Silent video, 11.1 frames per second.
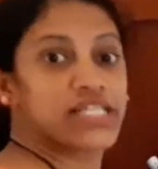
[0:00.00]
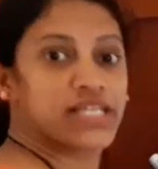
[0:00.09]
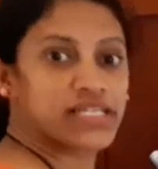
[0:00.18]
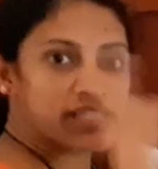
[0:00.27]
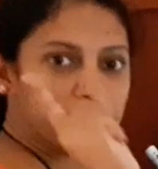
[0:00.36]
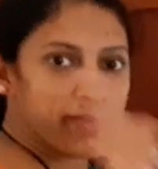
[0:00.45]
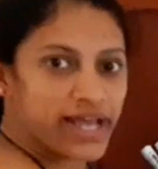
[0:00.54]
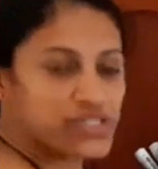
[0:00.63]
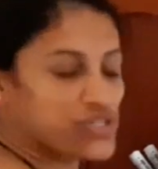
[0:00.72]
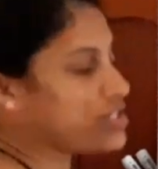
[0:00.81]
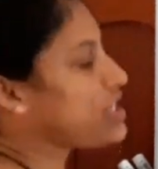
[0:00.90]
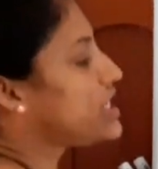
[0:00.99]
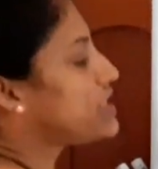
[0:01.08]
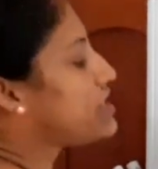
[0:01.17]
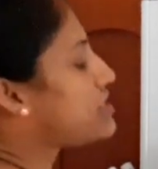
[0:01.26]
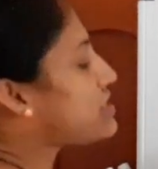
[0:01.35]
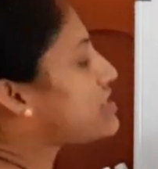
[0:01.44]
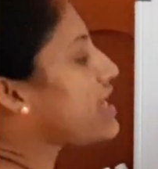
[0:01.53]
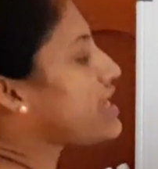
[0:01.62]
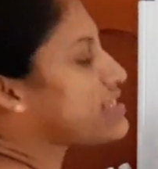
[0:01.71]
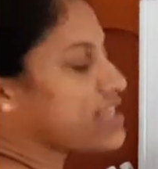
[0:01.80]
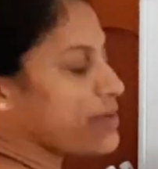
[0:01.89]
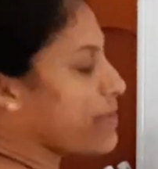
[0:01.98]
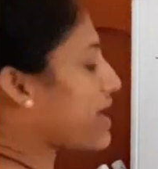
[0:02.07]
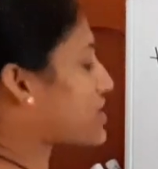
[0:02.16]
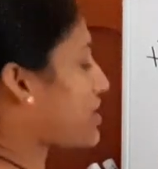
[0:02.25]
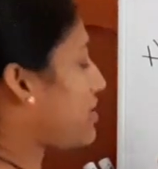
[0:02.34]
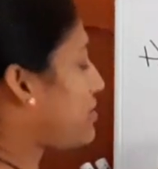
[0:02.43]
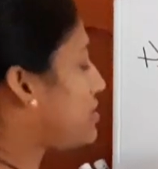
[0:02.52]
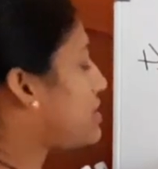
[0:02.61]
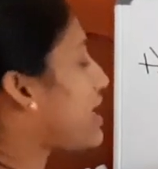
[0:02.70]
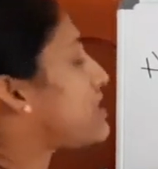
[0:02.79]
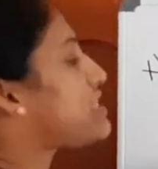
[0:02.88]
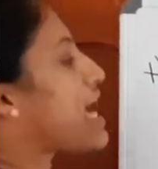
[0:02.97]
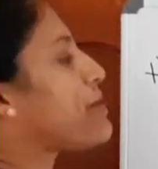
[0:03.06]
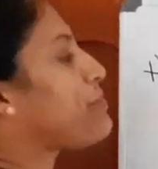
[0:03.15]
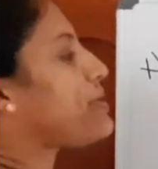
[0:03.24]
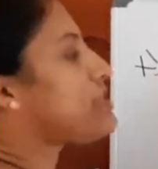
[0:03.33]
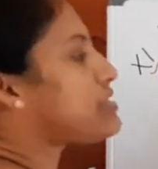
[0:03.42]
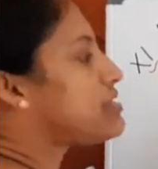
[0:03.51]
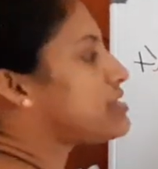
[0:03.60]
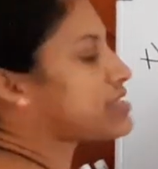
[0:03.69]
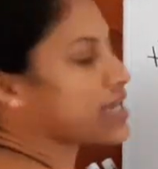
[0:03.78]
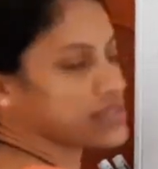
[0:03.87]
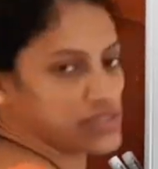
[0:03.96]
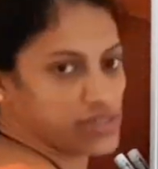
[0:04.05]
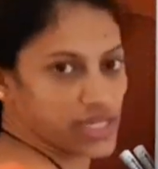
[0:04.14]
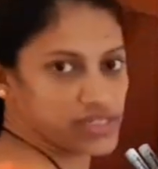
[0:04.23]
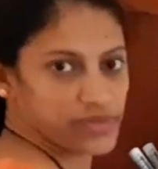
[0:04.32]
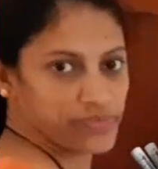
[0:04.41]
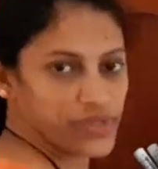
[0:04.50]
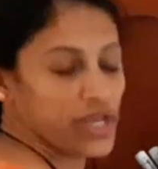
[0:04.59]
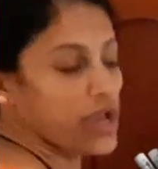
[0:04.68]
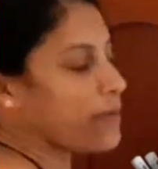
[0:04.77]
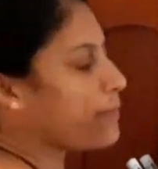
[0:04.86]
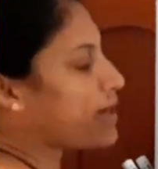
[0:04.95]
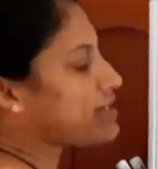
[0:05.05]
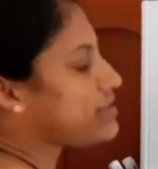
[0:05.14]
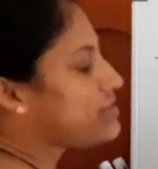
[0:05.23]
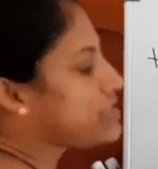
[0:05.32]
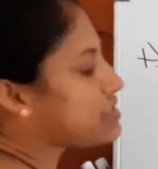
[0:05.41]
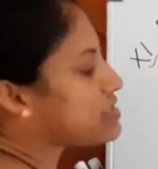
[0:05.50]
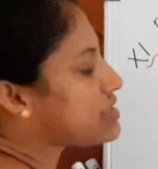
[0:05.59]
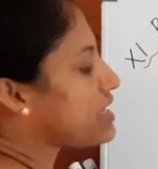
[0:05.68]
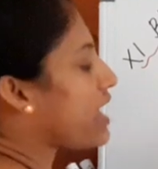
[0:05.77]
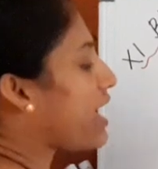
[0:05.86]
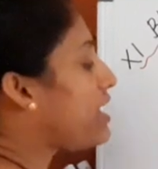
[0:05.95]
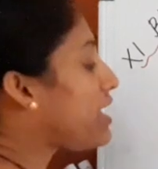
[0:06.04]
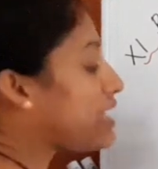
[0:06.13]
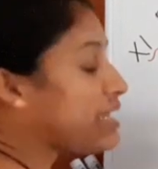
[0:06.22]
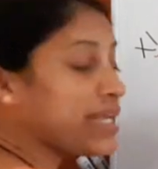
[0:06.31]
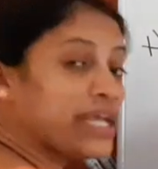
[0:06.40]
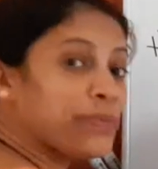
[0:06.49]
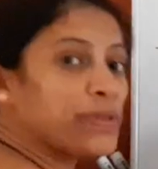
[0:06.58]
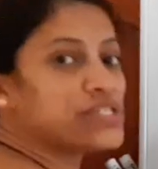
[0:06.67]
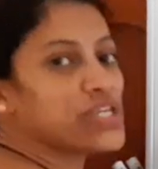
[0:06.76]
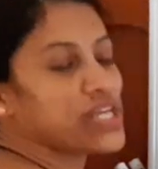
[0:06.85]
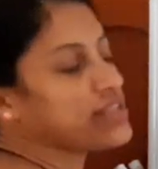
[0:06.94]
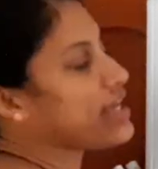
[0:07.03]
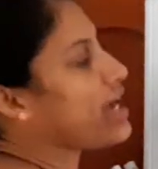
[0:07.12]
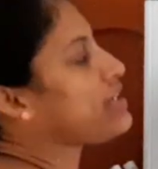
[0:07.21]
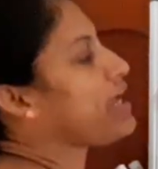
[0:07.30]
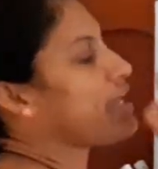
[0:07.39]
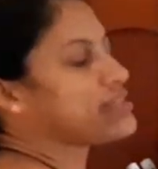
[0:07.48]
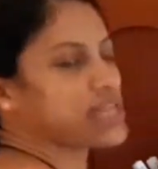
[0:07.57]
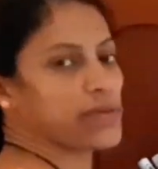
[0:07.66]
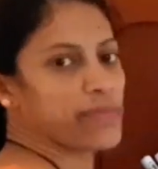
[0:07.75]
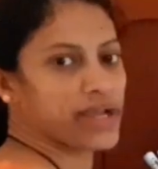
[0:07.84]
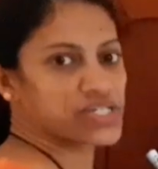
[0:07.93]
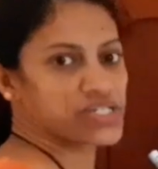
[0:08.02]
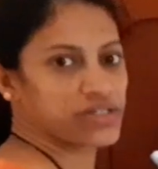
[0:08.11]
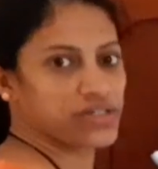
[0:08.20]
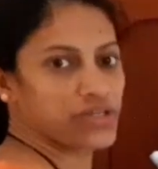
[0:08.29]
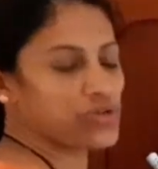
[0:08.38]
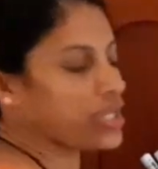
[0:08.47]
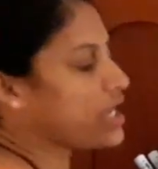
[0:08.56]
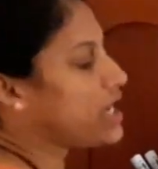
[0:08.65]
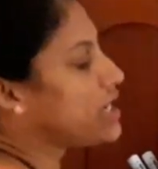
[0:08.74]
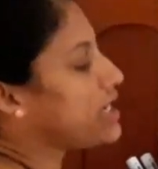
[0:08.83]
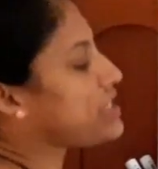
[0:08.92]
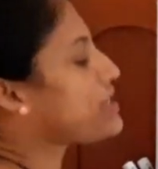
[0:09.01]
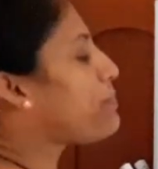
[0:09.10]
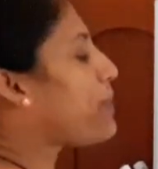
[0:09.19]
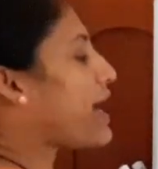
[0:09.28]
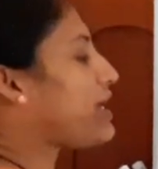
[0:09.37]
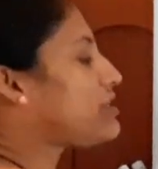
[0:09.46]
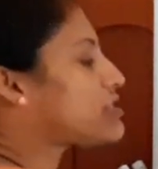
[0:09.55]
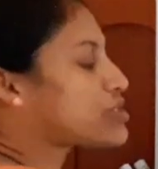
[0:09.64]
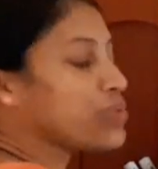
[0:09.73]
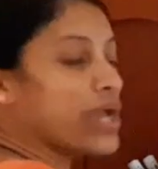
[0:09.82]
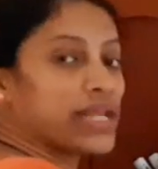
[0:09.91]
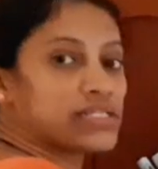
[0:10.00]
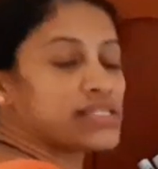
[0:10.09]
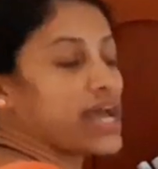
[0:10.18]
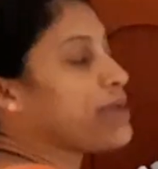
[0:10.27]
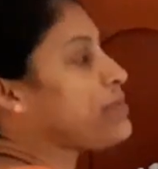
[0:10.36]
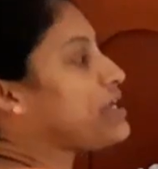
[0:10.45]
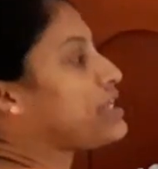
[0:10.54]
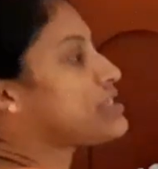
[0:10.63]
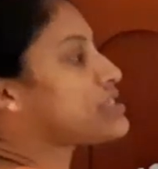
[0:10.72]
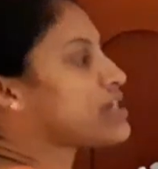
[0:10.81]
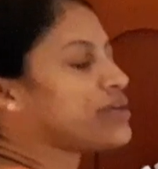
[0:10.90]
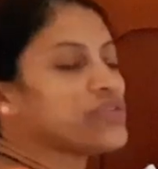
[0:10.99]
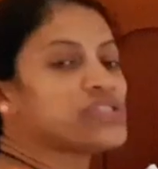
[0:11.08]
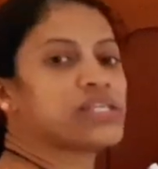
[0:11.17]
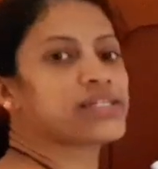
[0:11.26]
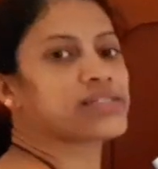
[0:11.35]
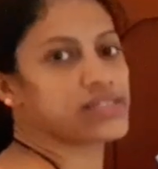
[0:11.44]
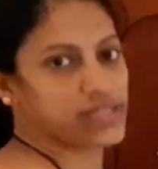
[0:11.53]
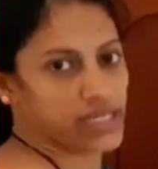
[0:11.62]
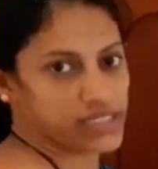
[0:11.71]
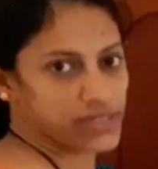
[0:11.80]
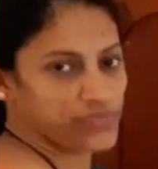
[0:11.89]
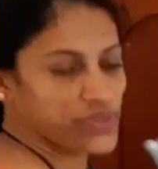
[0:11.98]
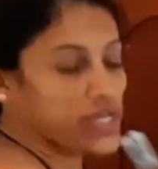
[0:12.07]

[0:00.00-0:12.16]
Just imagine, this is the enzyme action. This enzyme plus this succinate. But this is inhibiting that enzyme action. Okay, it binds to enzyme instead of succinate.